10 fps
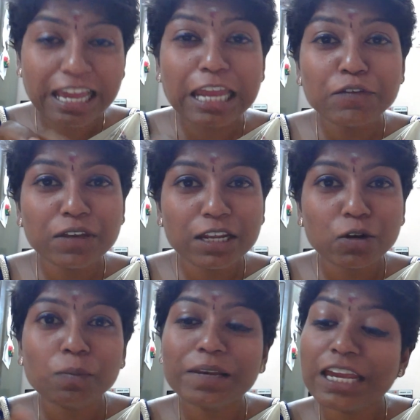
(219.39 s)

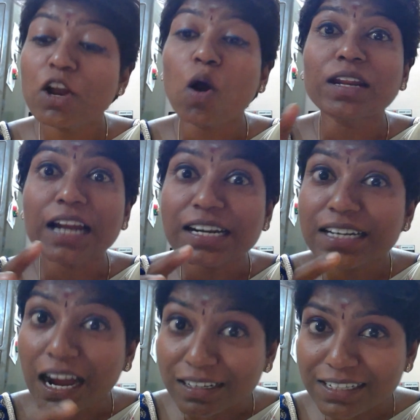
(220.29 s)
Inferior oblique on an
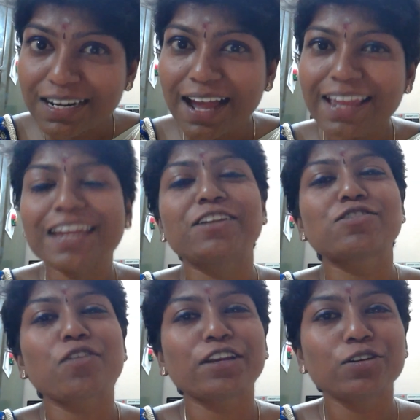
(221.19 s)
adducted eye, it
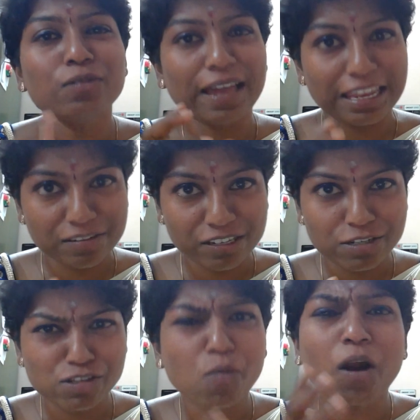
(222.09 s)
is going to do
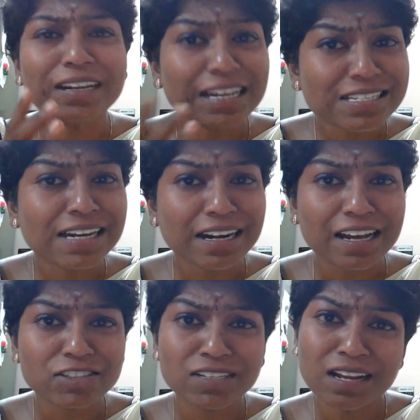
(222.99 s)
elevation. So what does that
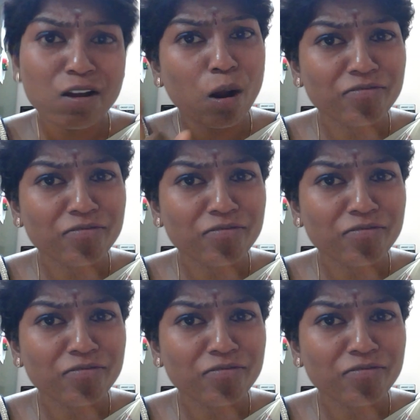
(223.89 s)
adduction?